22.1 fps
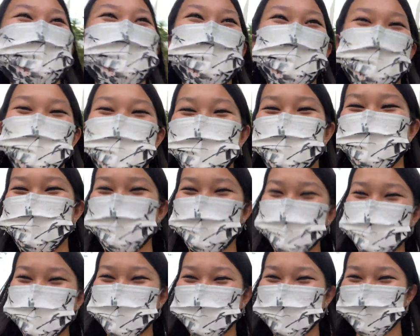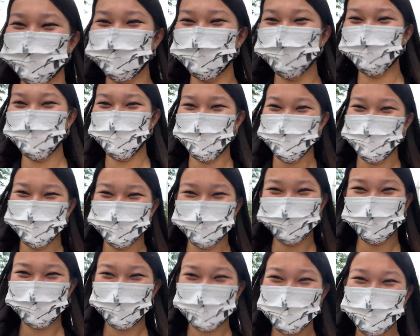I can't wait to show you guys
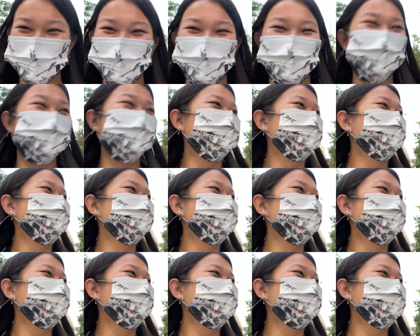what I got,